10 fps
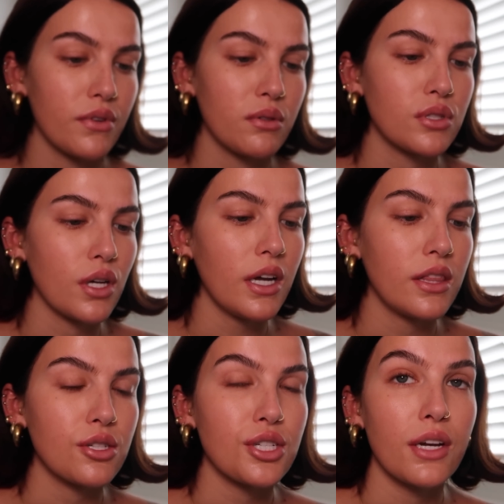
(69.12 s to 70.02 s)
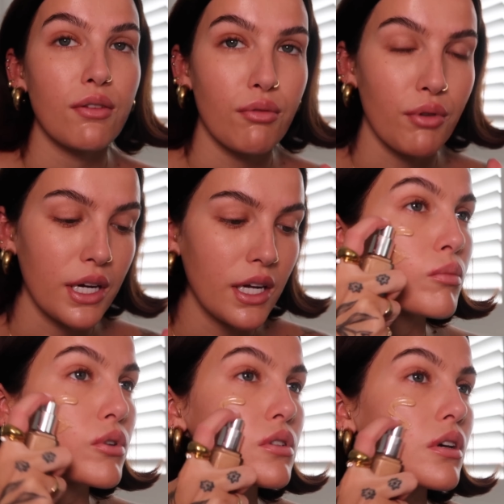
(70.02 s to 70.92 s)
Filter in the shade 3.
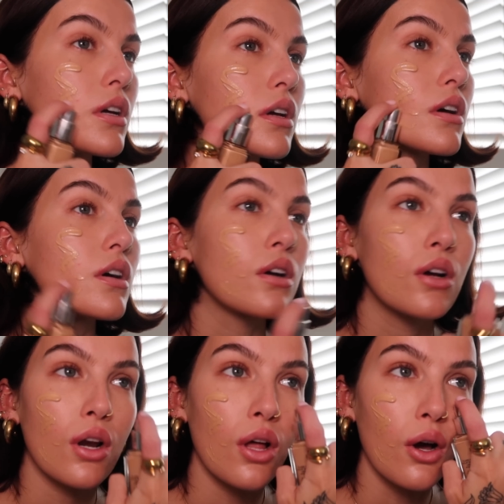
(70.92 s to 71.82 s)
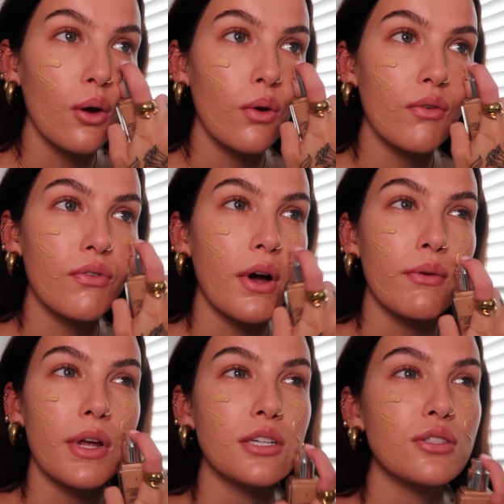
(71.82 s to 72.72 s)
Almost like a glow
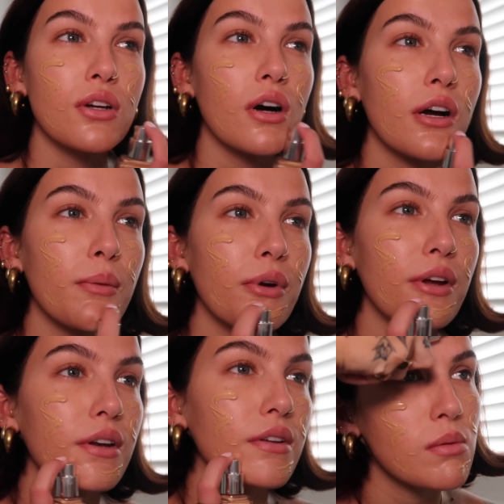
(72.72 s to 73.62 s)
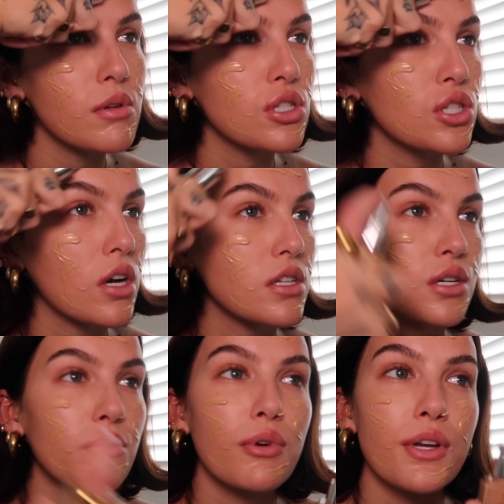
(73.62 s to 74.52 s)
foundation hybrid. Similar to Charlotte
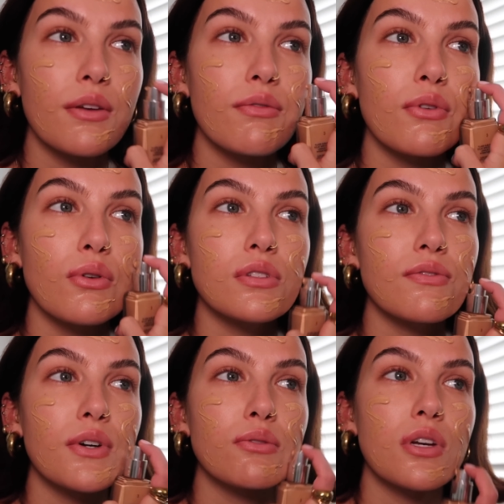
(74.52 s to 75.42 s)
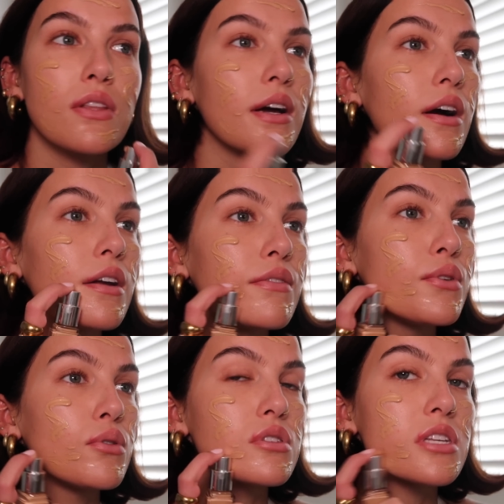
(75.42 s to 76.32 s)
Tilbury Flawless Filter, that kind of
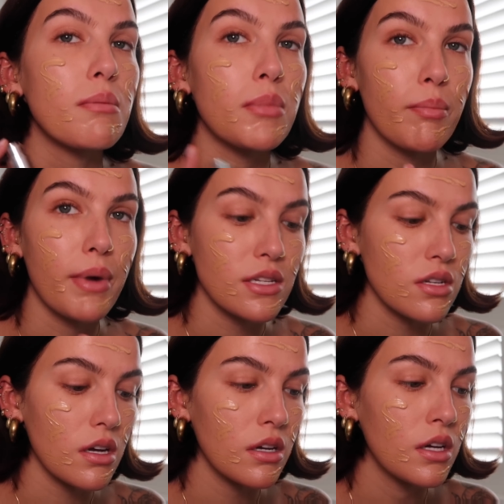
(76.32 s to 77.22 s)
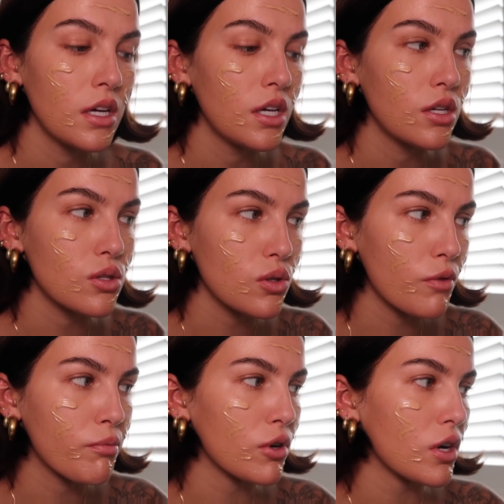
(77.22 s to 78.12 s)
your skin but better sort
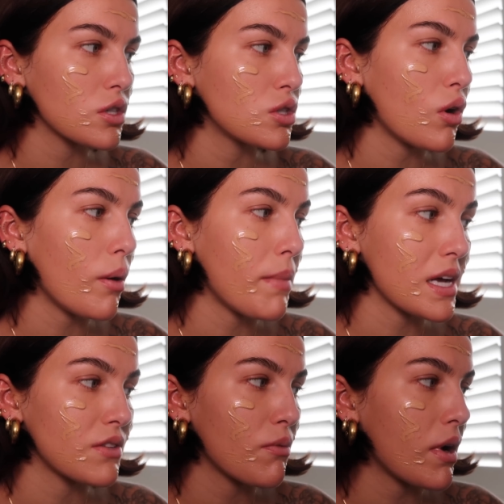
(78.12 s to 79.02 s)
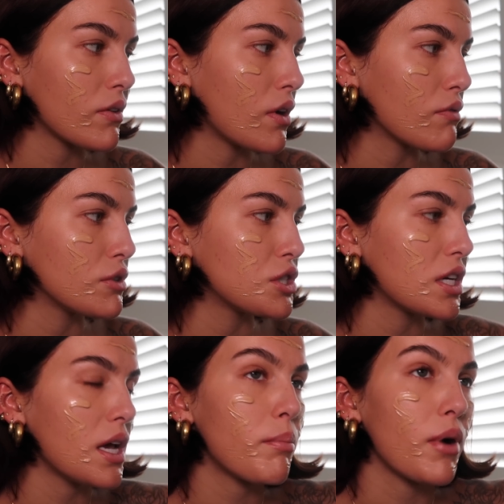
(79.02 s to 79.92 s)
of product. Not a massive amount of coverage
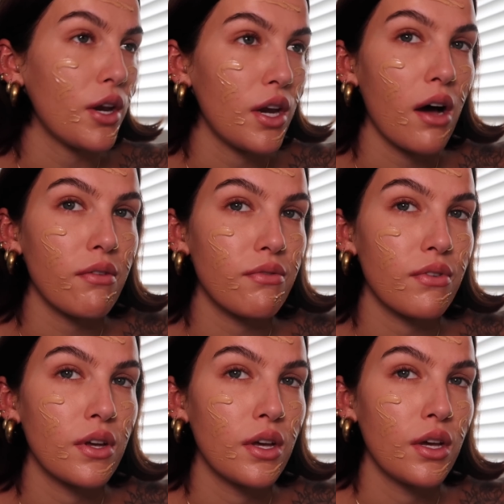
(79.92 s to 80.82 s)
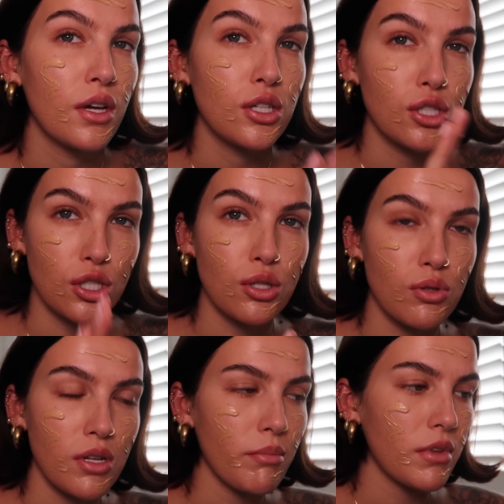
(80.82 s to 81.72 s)
in it, but enough to do
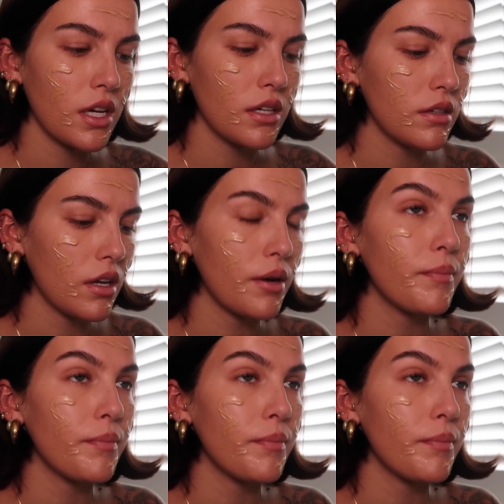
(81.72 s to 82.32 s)
something, you know.